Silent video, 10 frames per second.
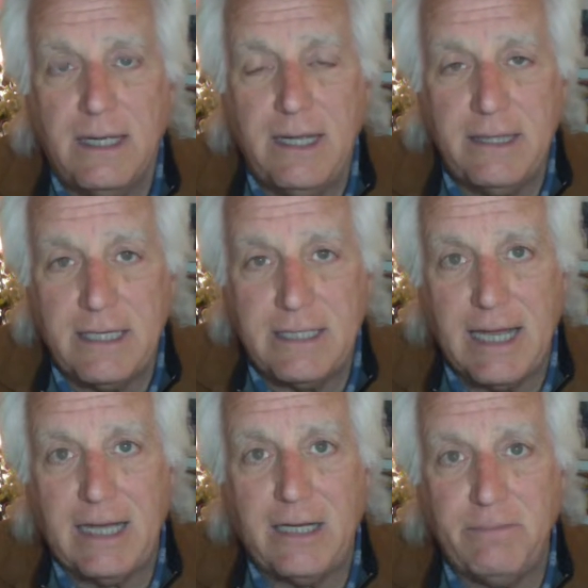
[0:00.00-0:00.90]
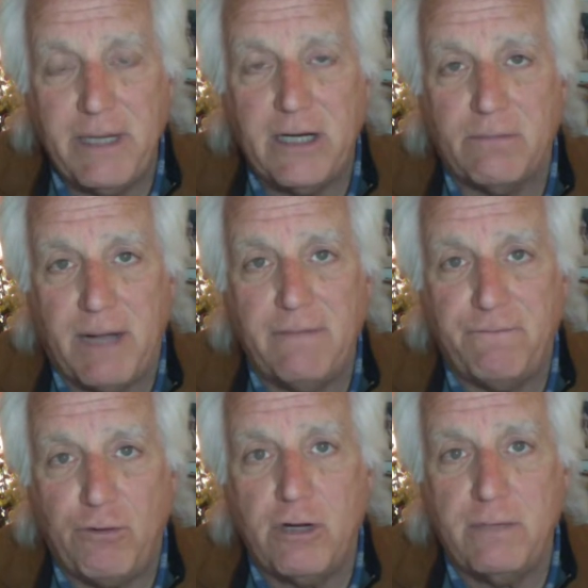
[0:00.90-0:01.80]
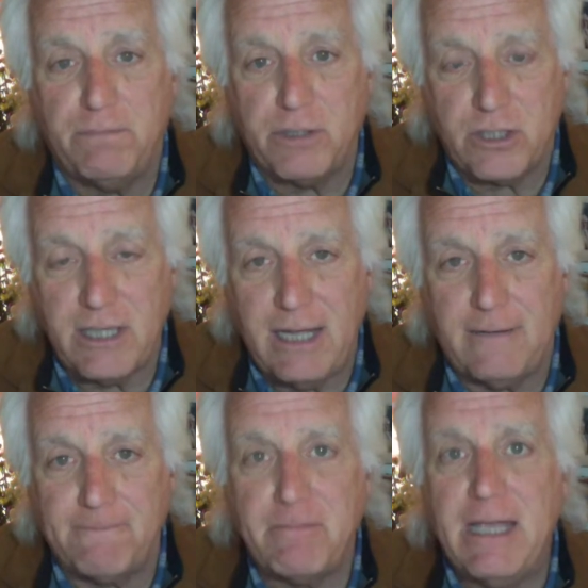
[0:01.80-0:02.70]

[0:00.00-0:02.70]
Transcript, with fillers: in the telomere by 40%